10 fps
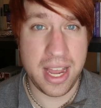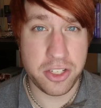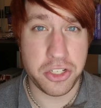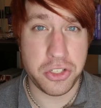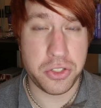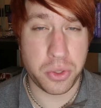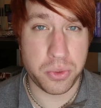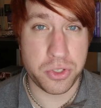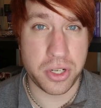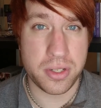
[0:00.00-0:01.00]
Hessian
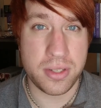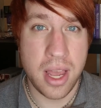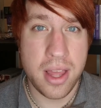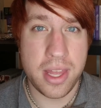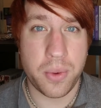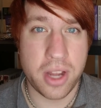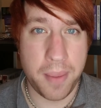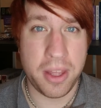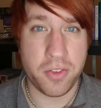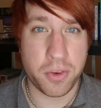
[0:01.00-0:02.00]
soldiers that were
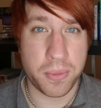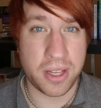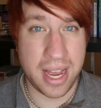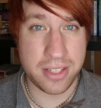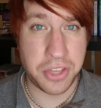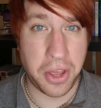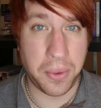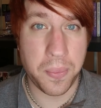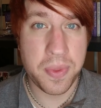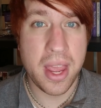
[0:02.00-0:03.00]
coming from
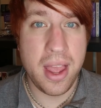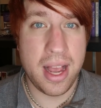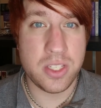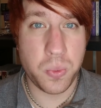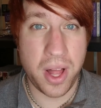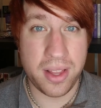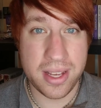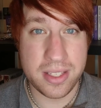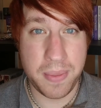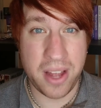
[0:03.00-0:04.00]
Glasgow, as well
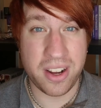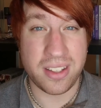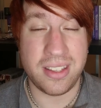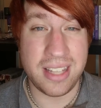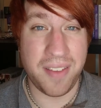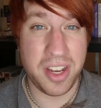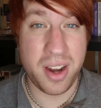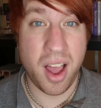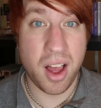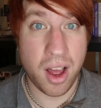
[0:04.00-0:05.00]
as about
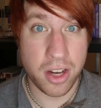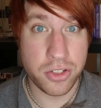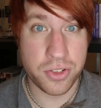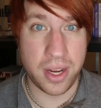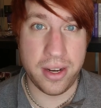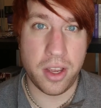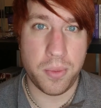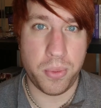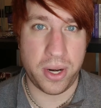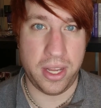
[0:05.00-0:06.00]

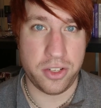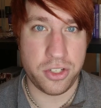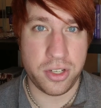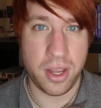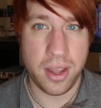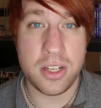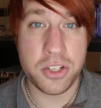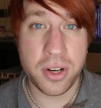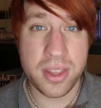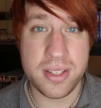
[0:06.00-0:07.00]
1,100 British. Now
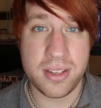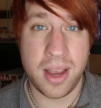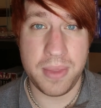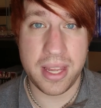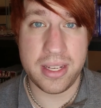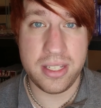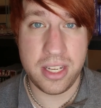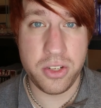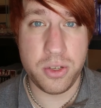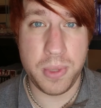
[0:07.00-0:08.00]
during this time, they
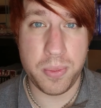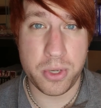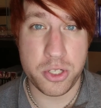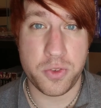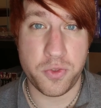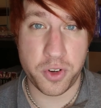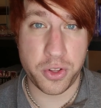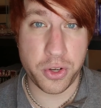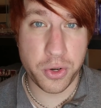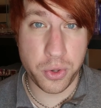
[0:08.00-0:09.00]
continued to be pushed
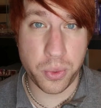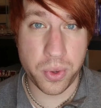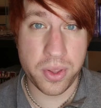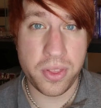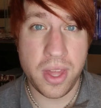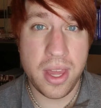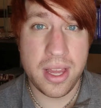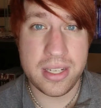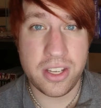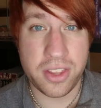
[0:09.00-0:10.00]
further north
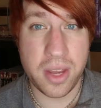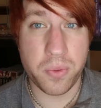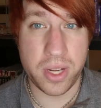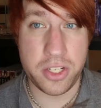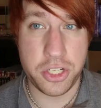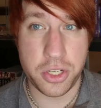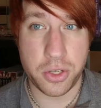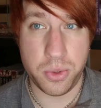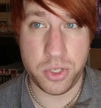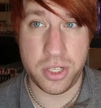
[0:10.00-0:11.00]
until they reached
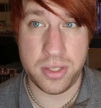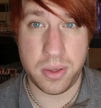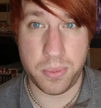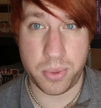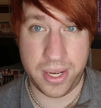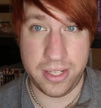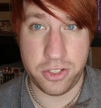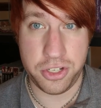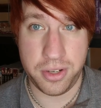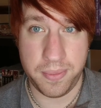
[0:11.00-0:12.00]
Cooch's
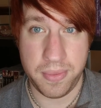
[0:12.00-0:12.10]
Bridge.